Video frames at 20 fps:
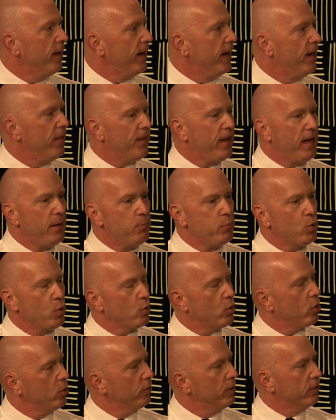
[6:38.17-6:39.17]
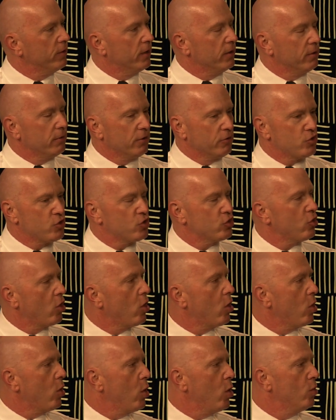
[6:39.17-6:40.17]
And they put on a
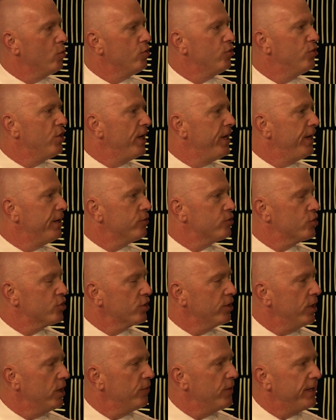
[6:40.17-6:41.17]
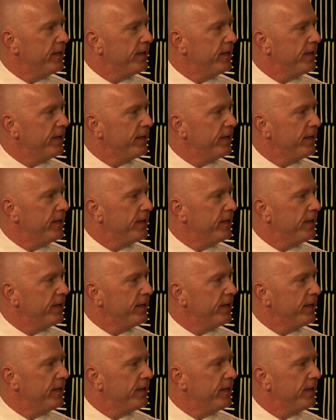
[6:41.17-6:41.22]
song, dance skit.